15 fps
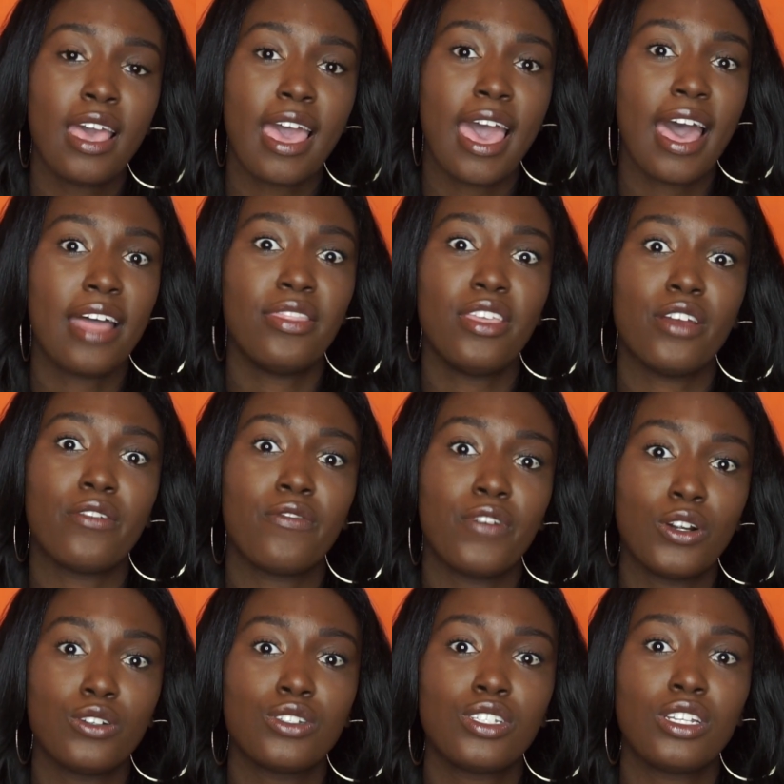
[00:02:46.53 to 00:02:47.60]
had their
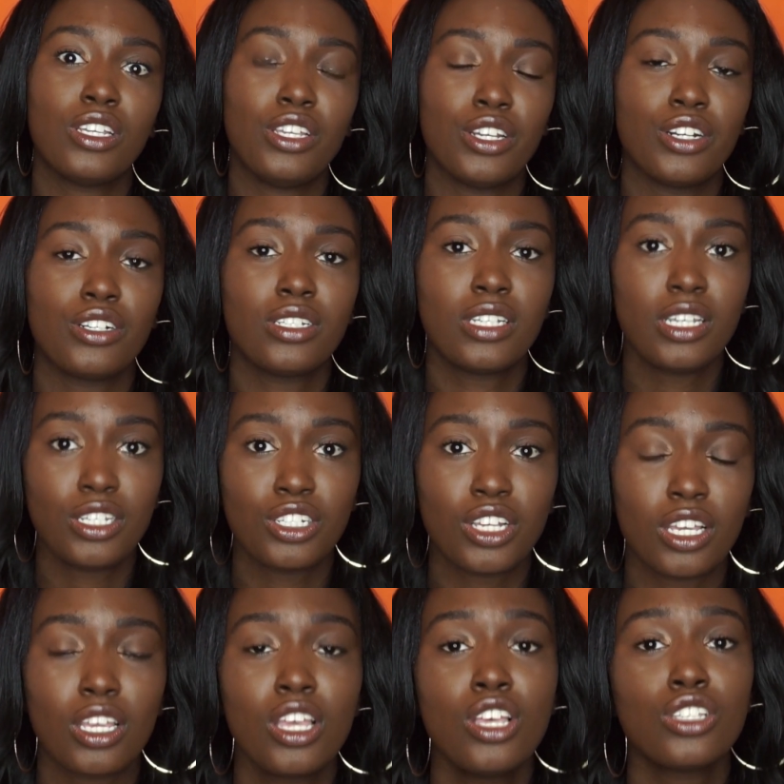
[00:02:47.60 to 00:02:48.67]
first year
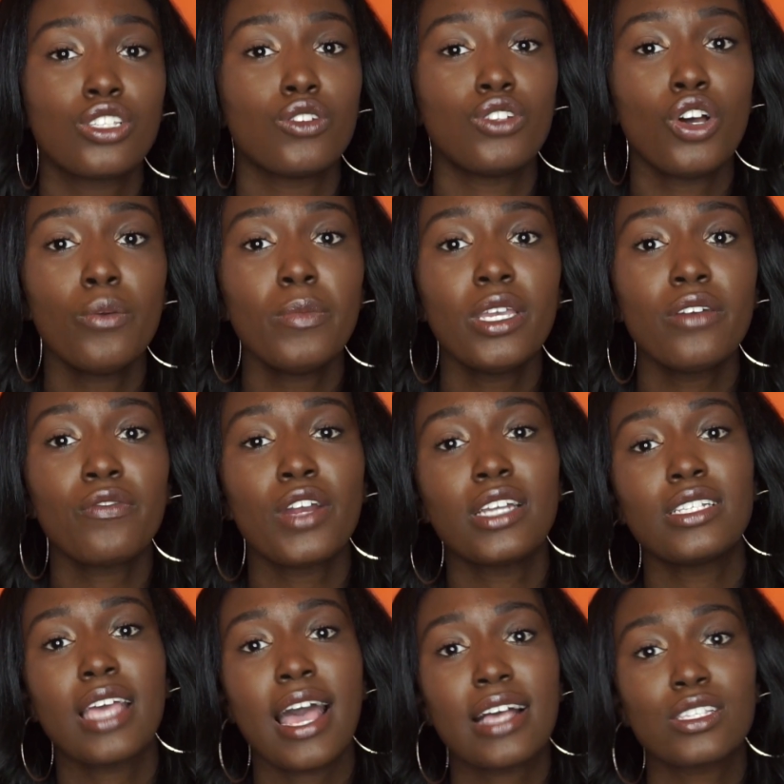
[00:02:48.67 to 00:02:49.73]
teaching. So don't be afraid
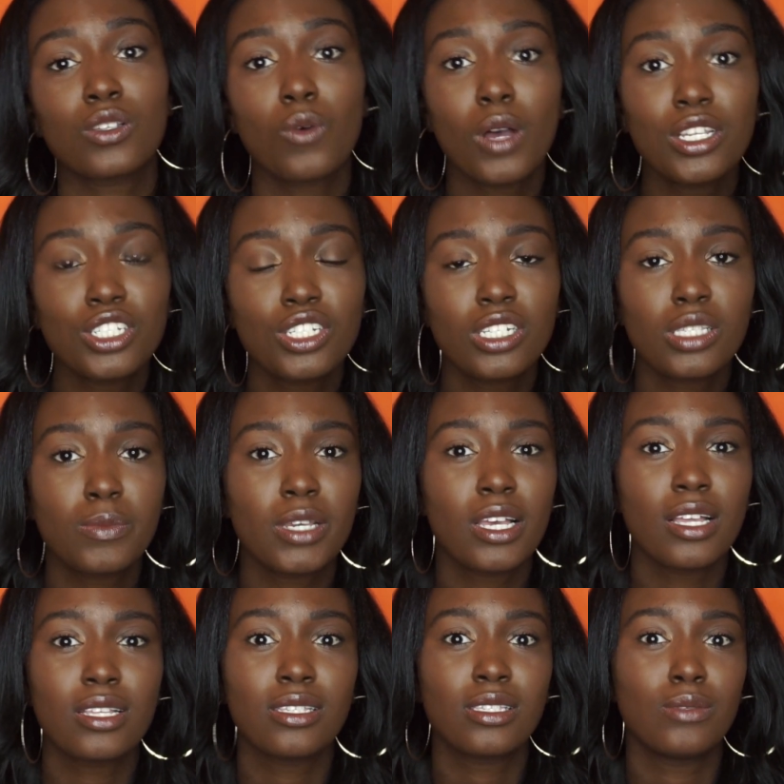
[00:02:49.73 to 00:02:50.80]
to ask questions,
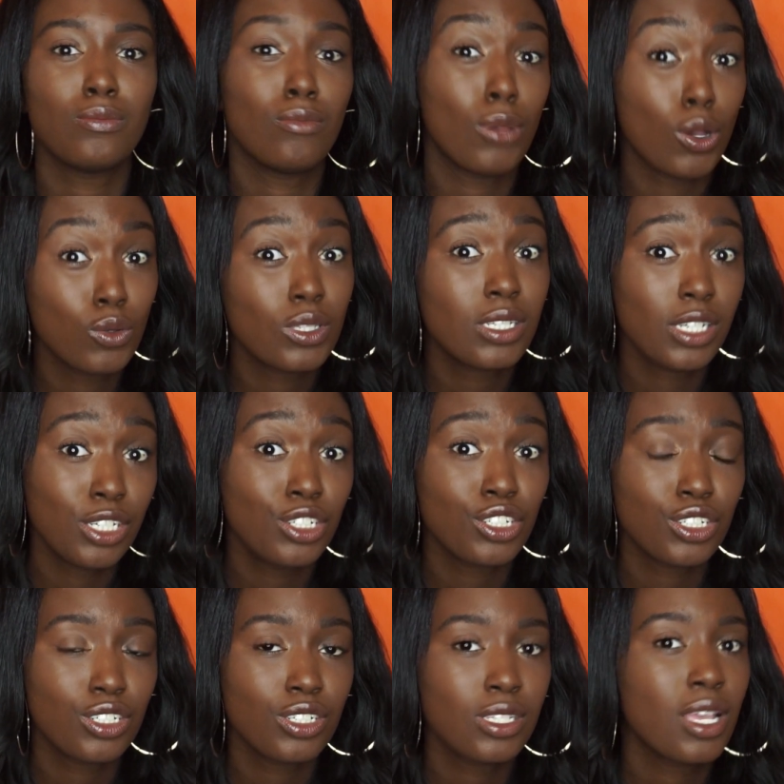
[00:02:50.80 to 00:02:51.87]
because most
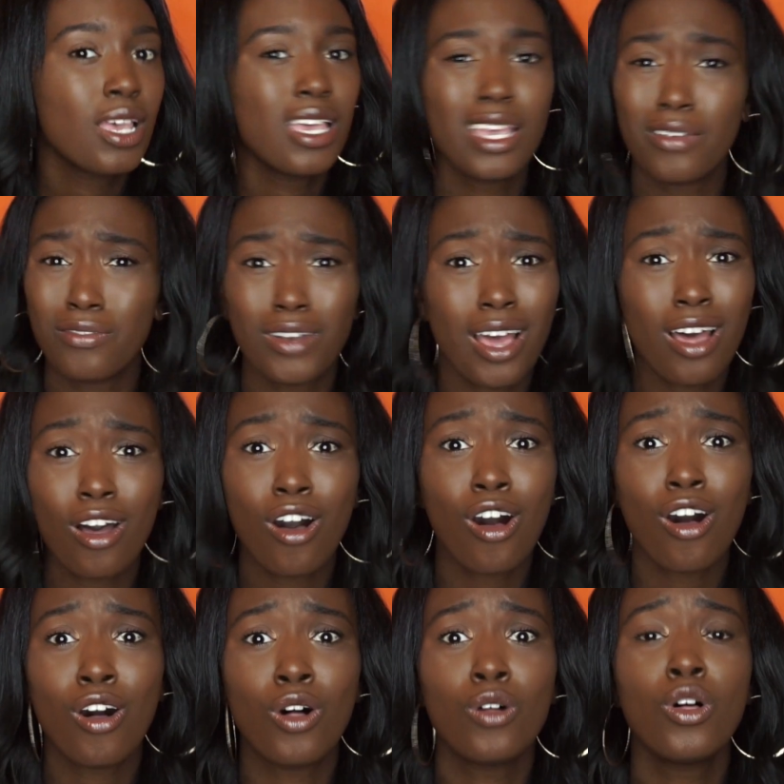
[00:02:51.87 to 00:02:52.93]
teachers, if not
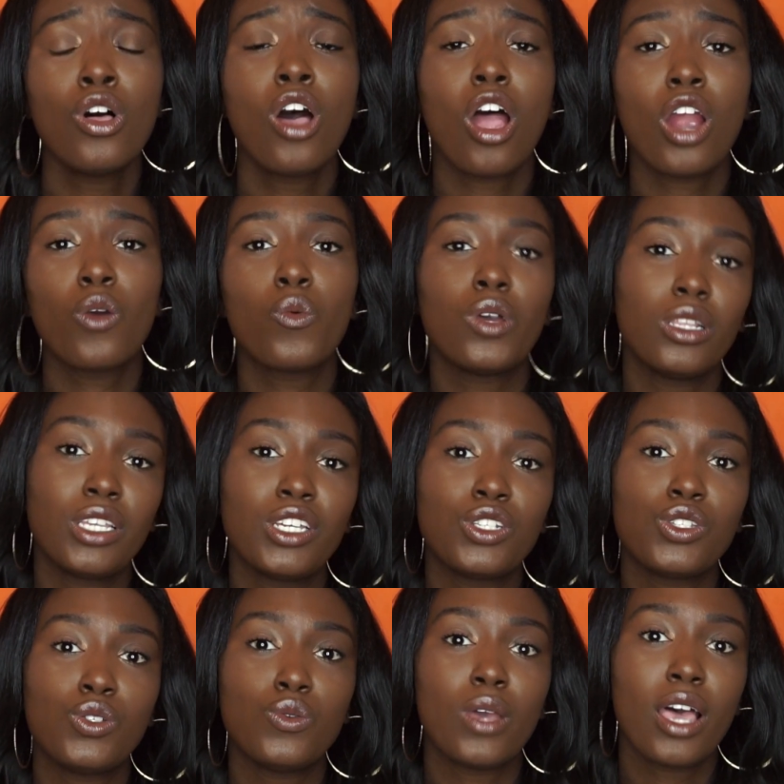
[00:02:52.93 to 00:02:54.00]
all, are willing
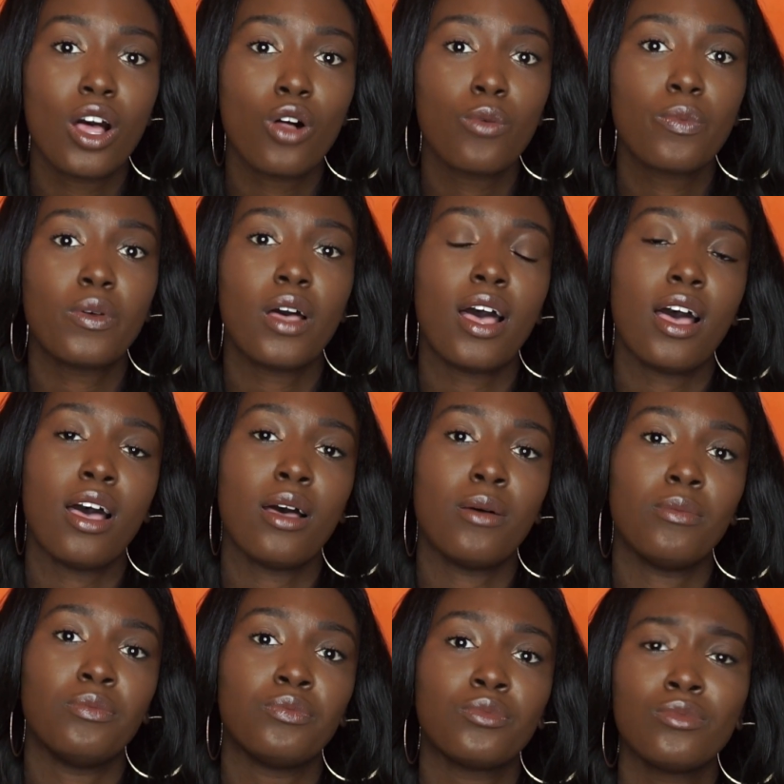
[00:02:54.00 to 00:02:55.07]
to help
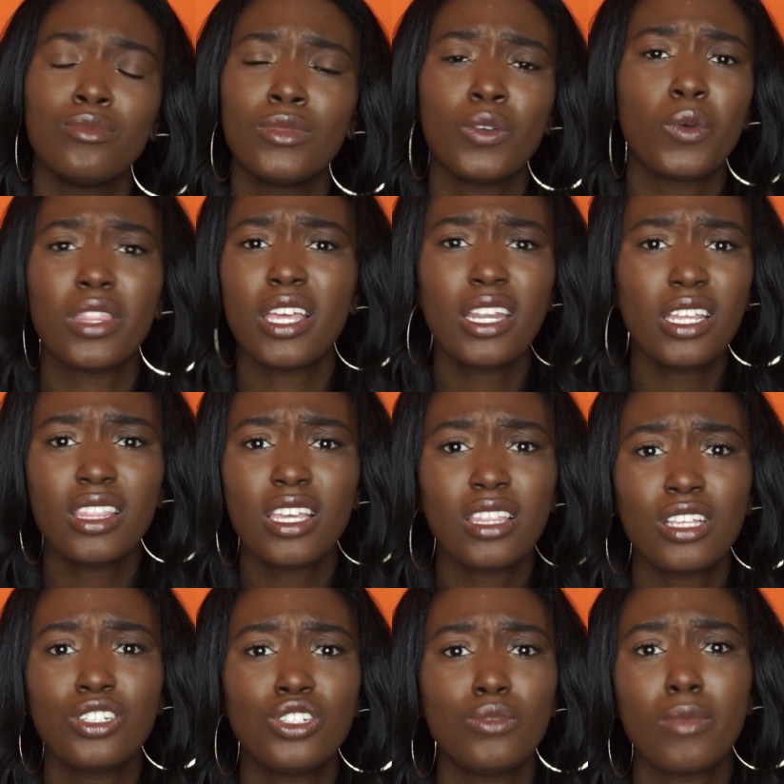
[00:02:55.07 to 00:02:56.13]
with anything
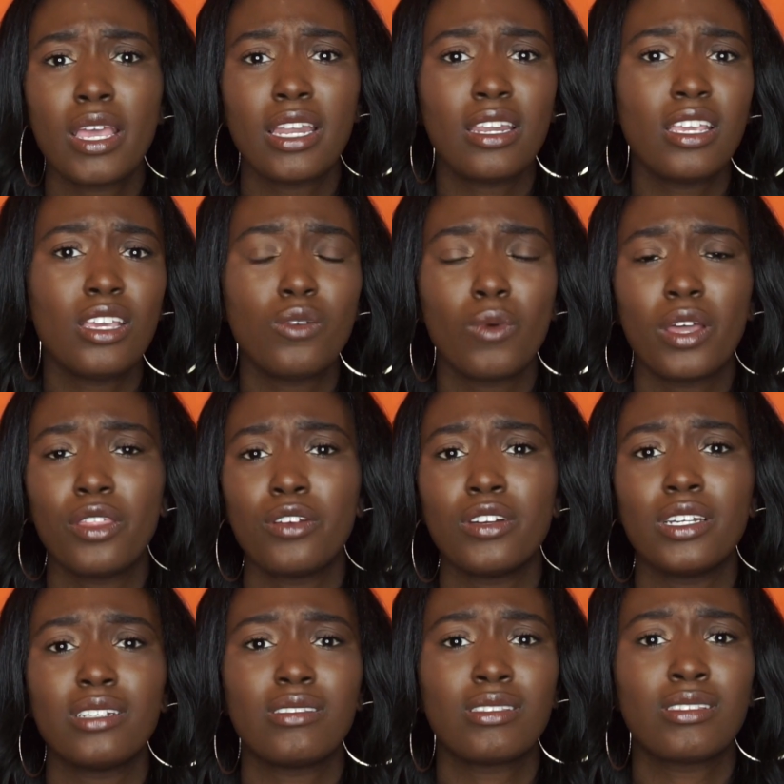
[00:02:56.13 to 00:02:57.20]
that you may need, whether
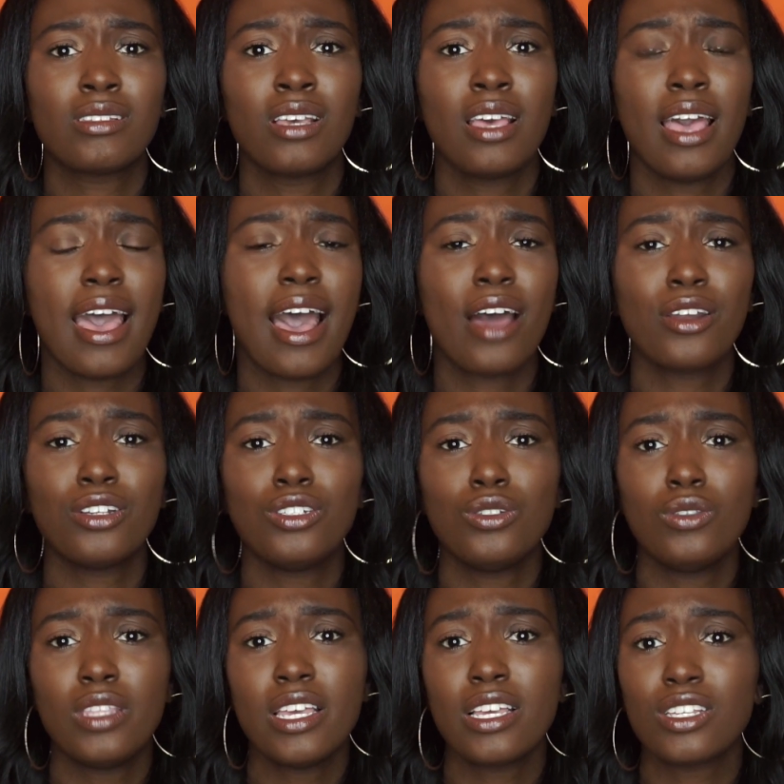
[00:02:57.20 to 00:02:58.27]
it's how to do
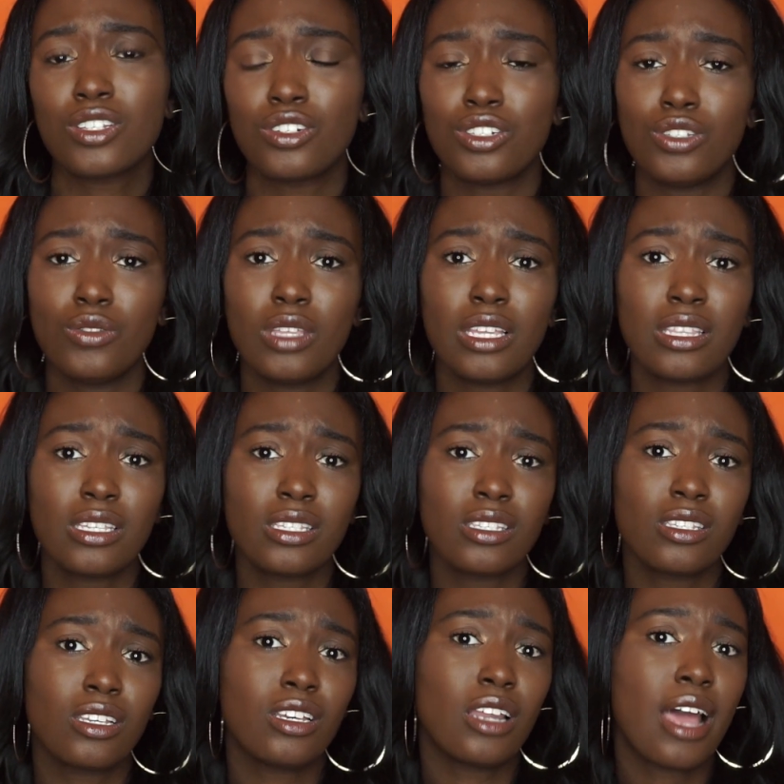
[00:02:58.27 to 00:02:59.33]
this, or do you think this
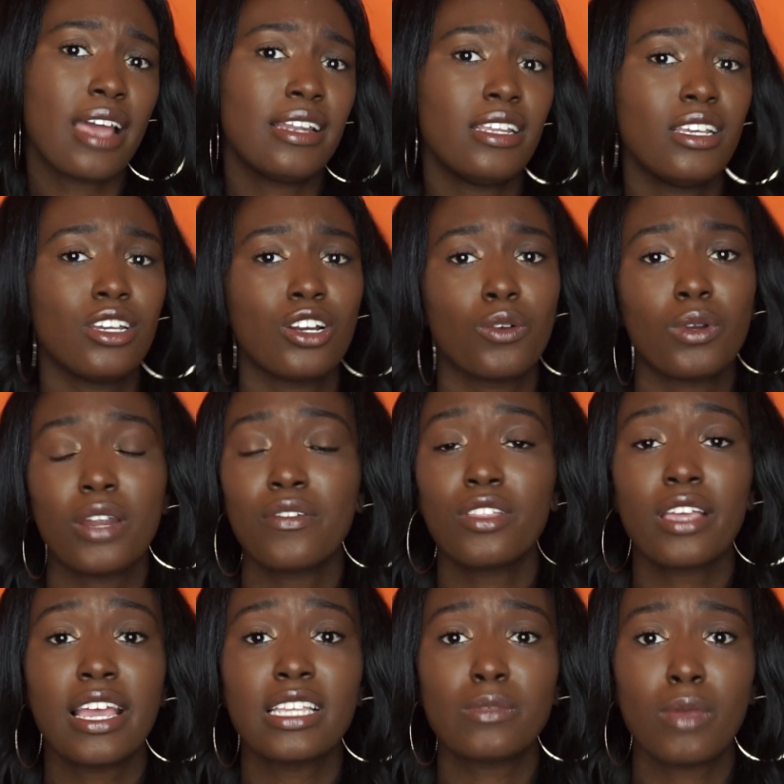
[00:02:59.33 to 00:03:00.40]
is a good idea, or whatever the
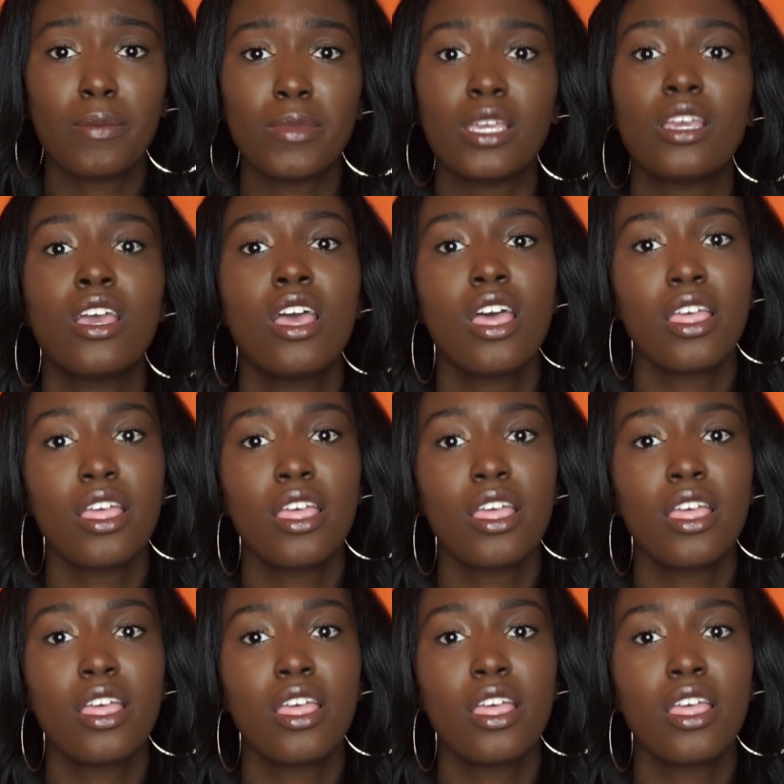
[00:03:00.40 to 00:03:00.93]
case may be.